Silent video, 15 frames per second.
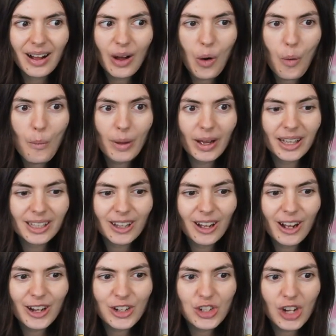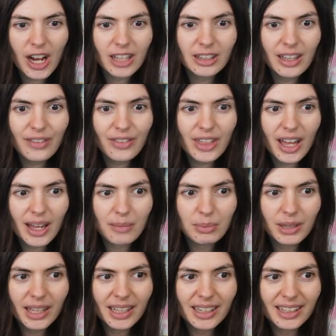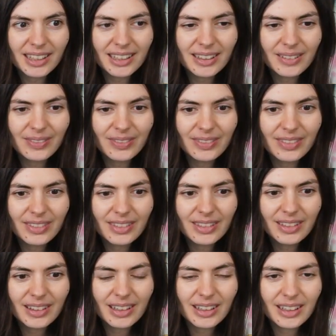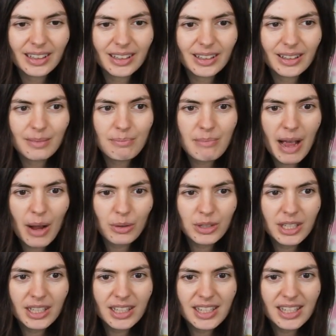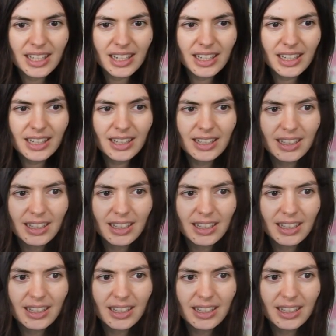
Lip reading: Oh my gosh, I love that planet. Mountain City?